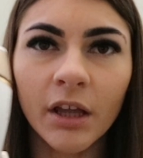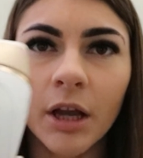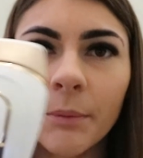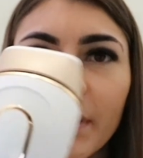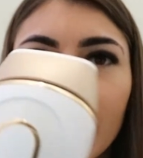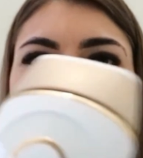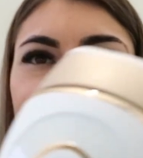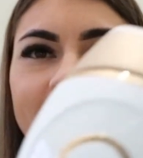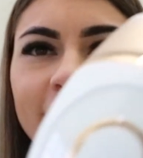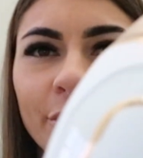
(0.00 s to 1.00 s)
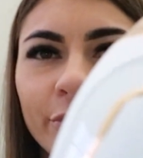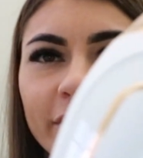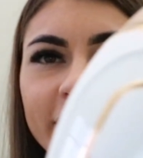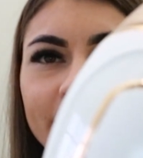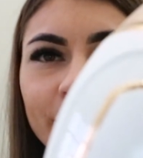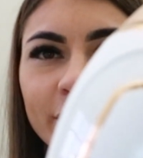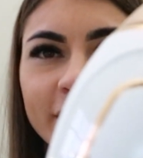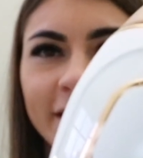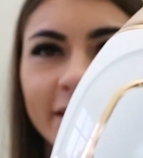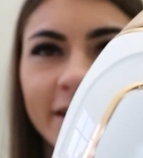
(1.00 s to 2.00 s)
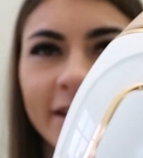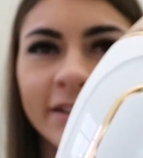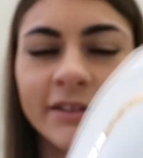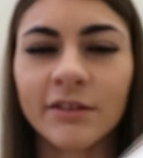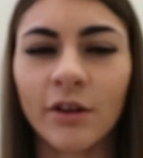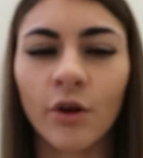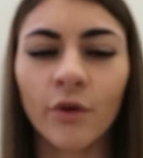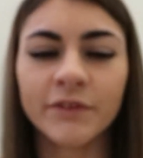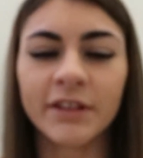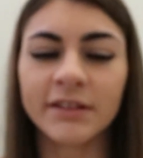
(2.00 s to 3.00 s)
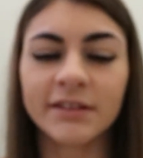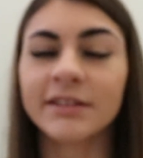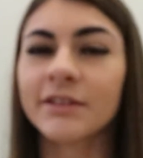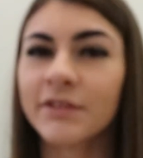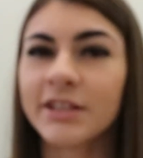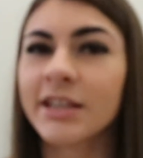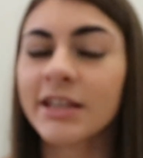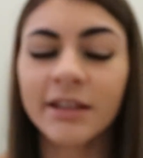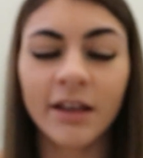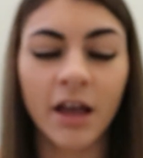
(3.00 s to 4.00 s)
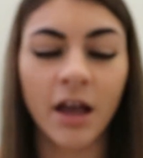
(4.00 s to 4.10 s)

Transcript: Um, it has three different settings of sensitivity,